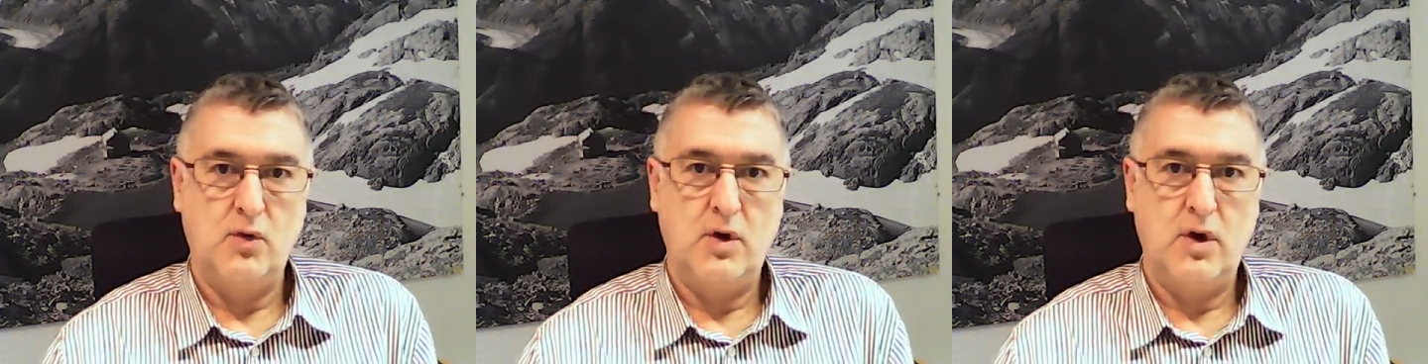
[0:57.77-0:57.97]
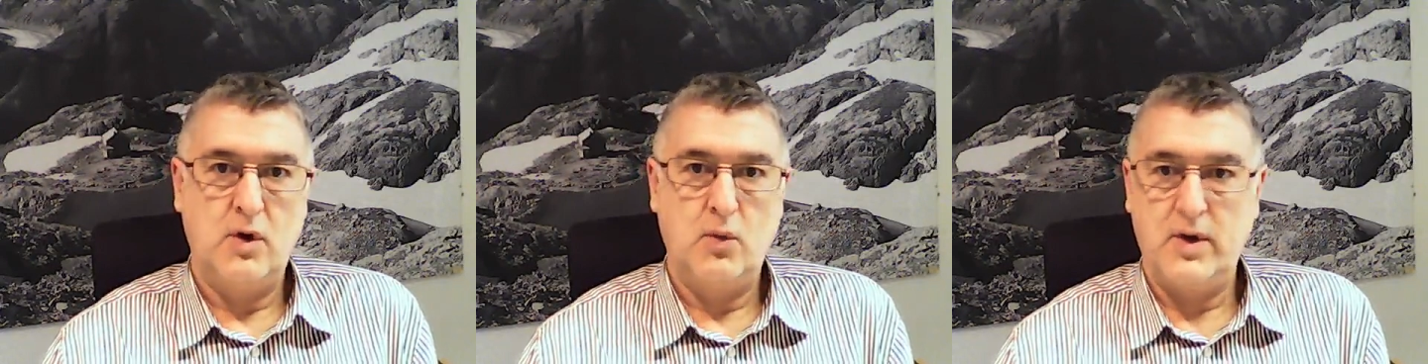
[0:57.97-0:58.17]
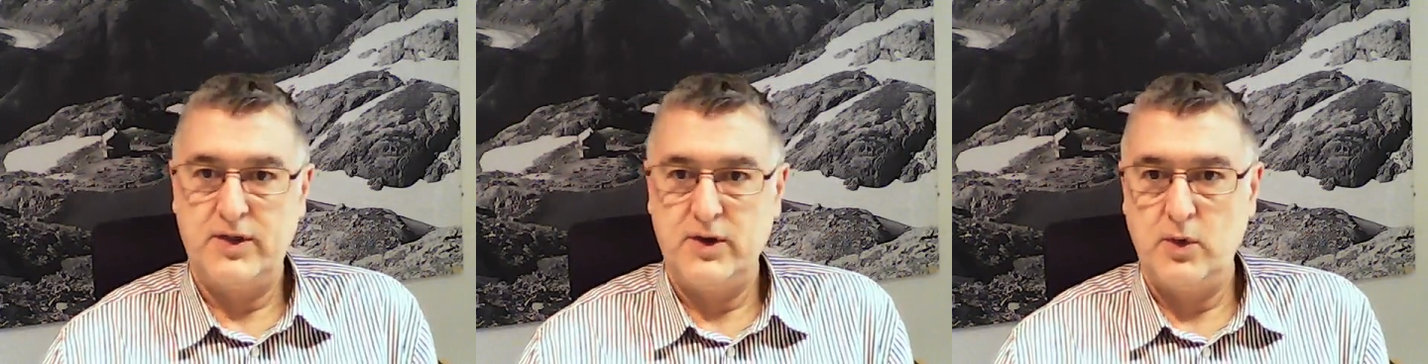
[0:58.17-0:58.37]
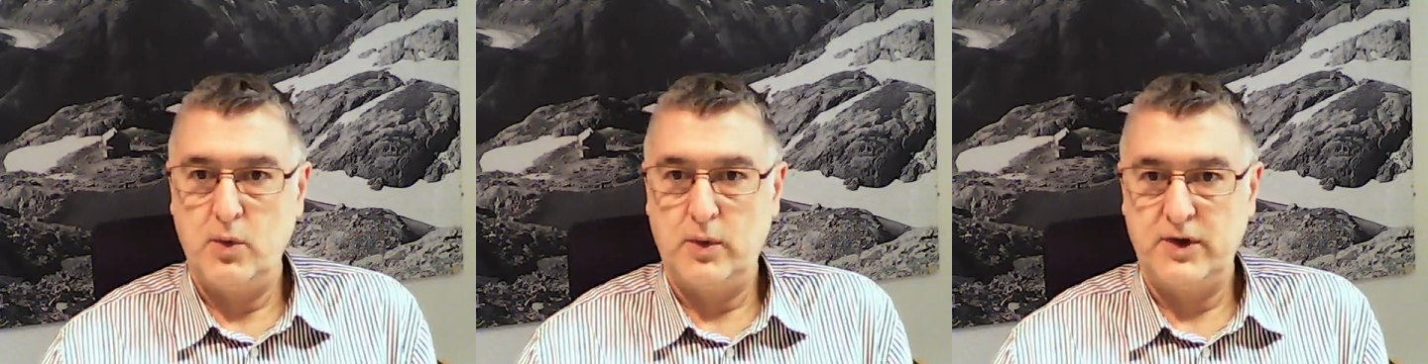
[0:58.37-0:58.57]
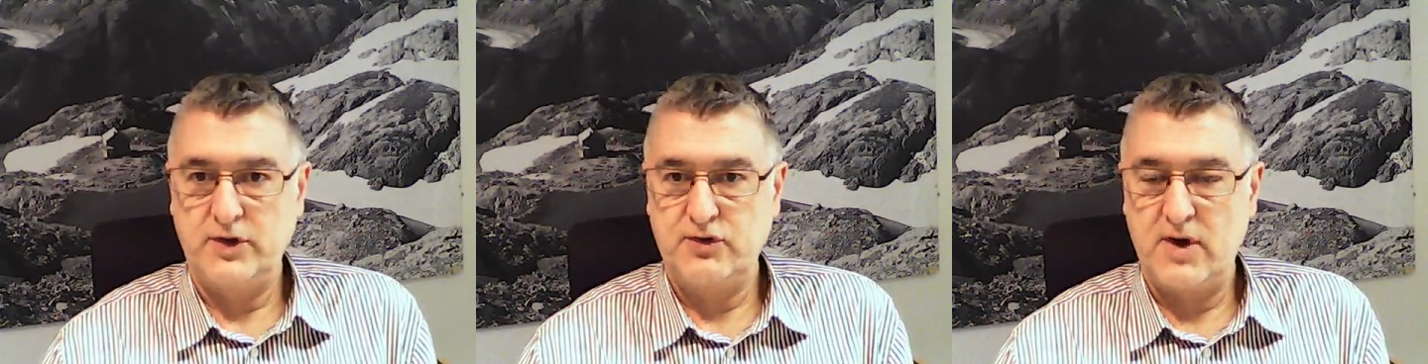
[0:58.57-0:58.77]
whether
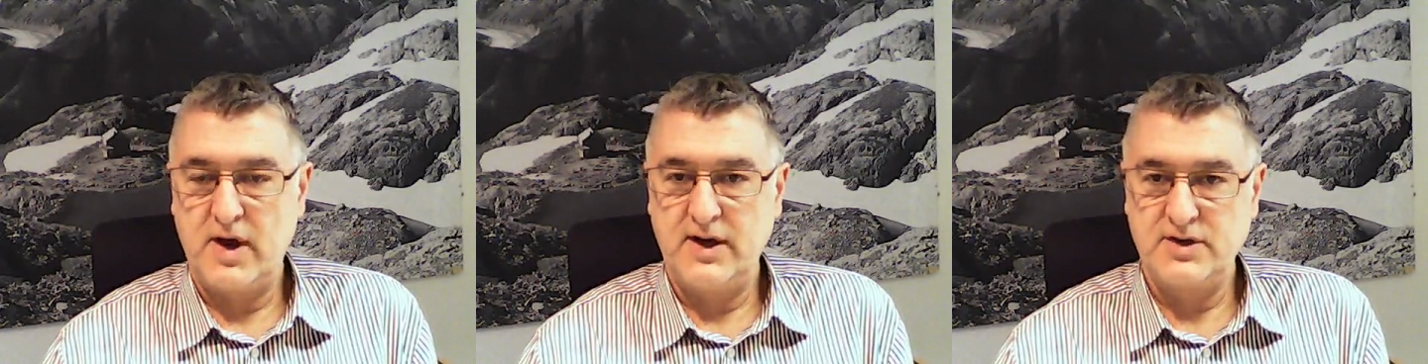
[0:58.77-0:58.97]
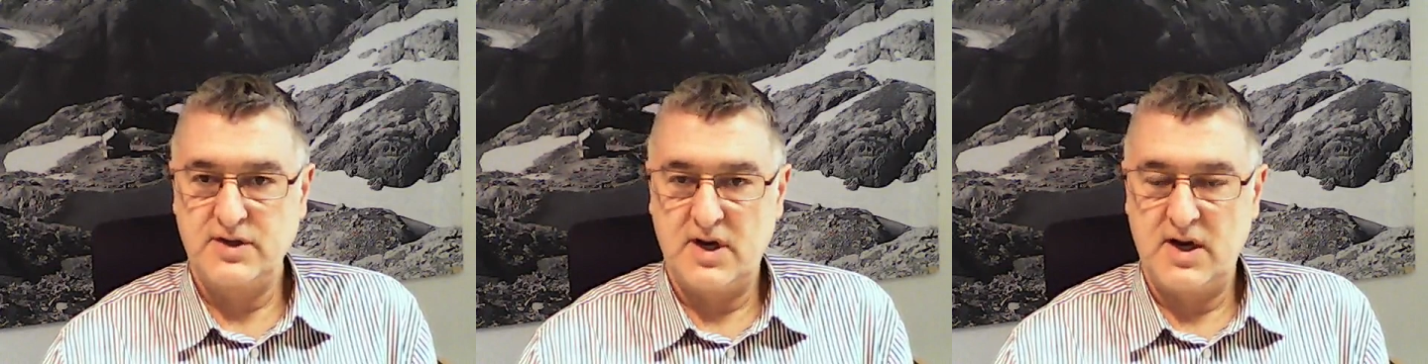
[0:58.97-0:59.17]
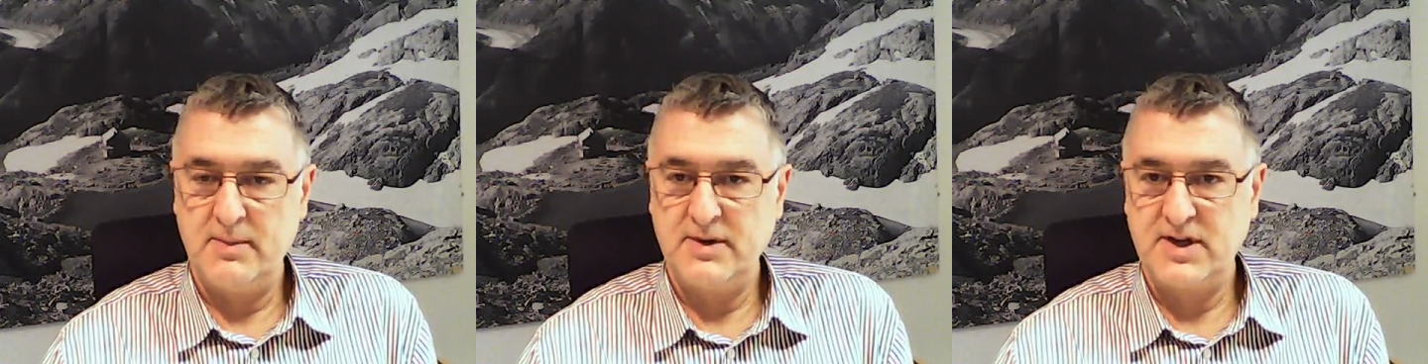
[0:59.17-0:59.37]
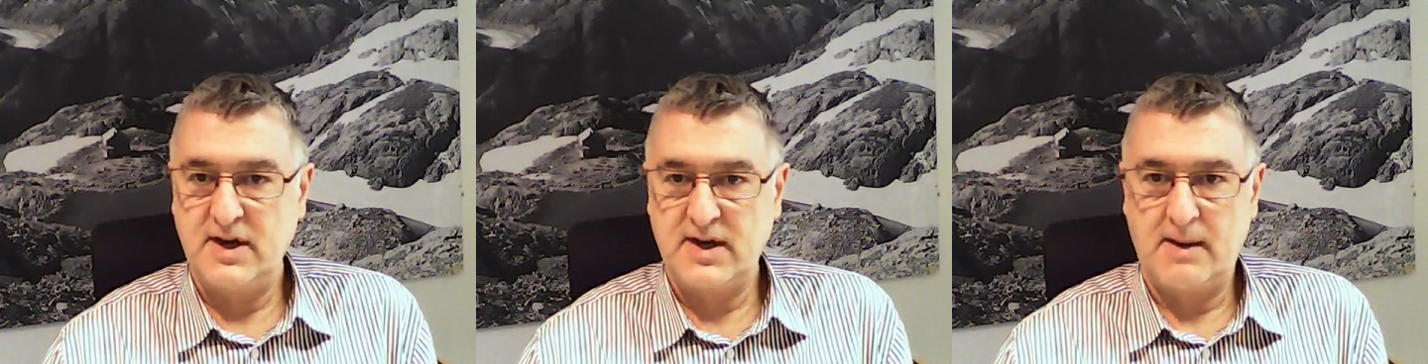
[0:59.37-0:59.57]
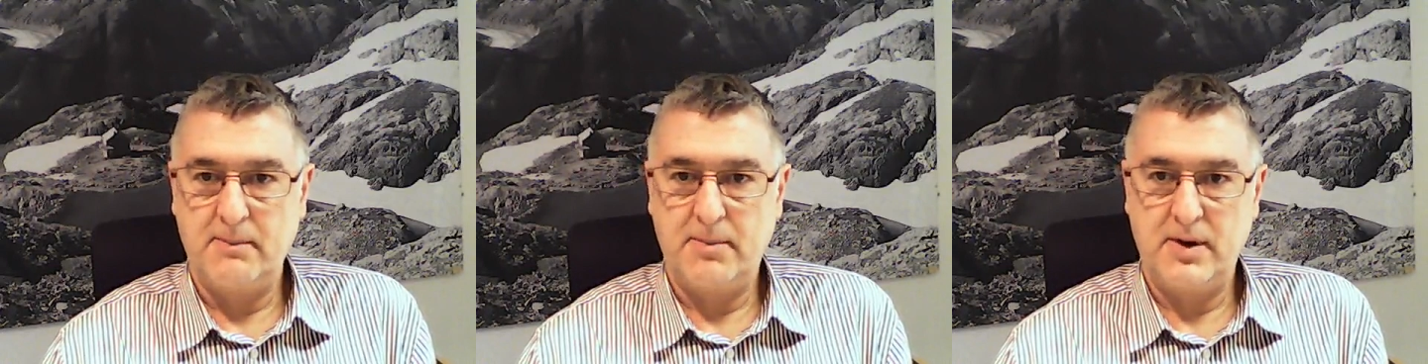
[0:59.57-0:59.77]
you want to trade as a
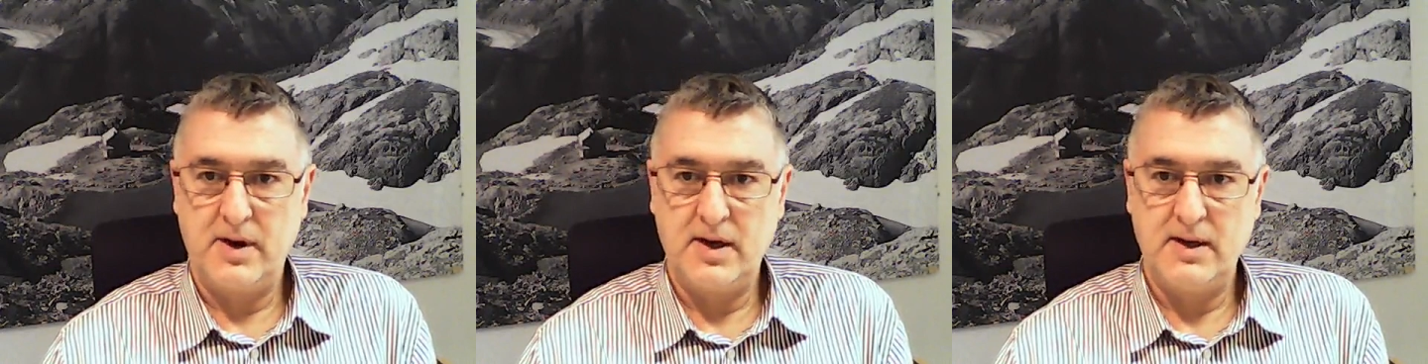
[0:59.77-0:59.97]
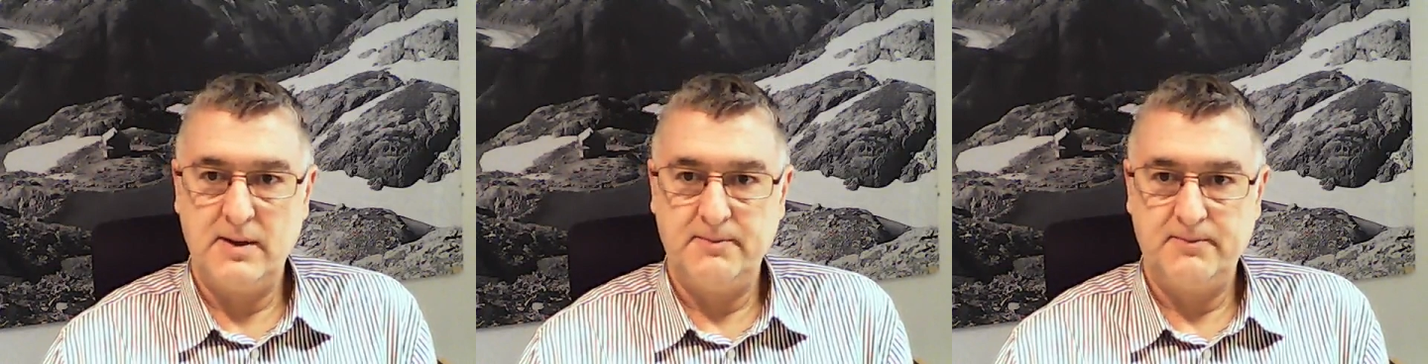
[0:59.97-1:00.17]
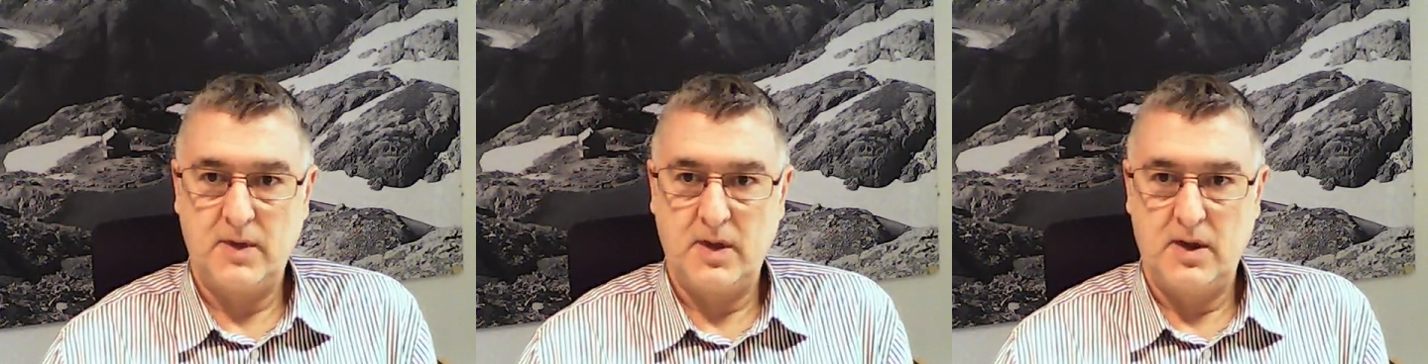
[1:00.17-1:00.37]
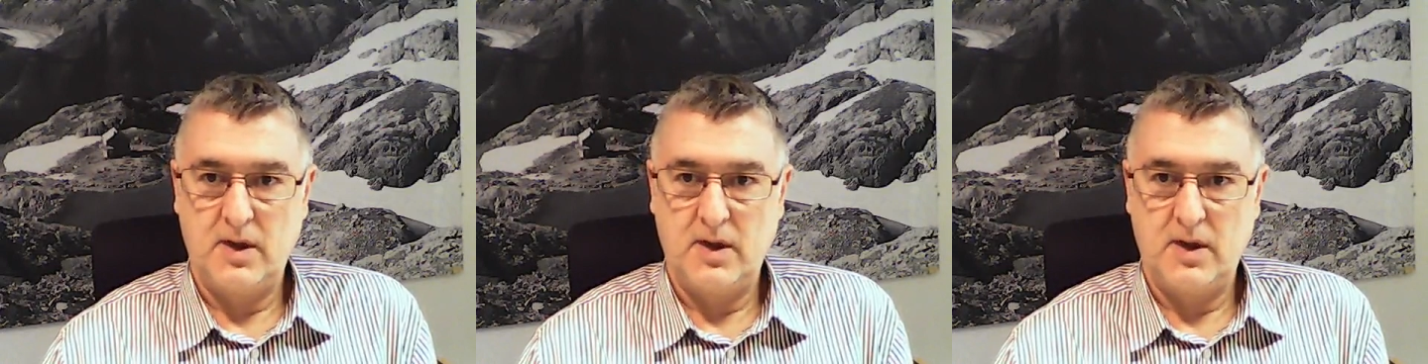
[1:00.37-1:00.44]
limited company,